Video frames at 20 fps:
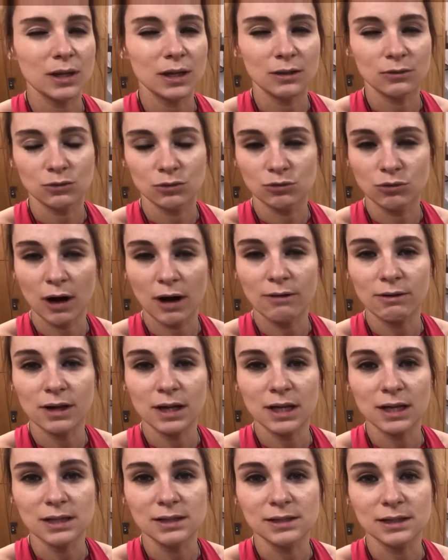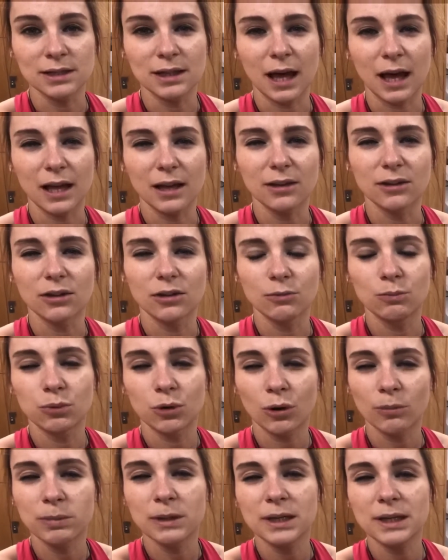it's very easy then to
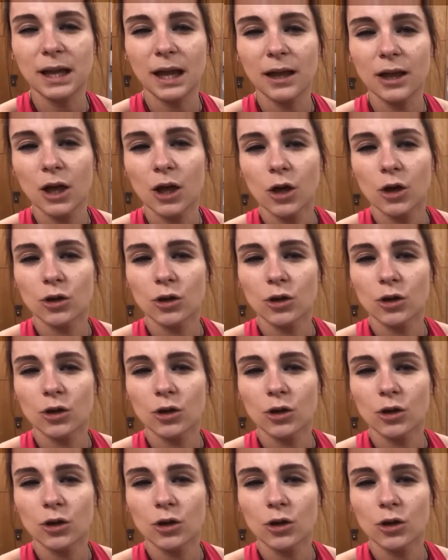probably like